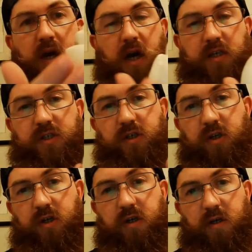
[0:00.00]

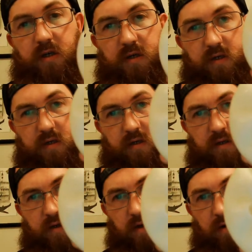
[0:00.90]
custard
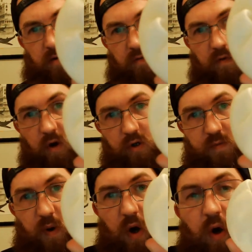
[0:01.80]

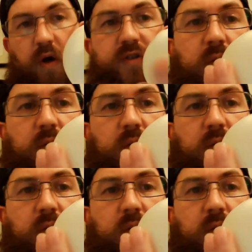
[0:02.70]
rose bowl.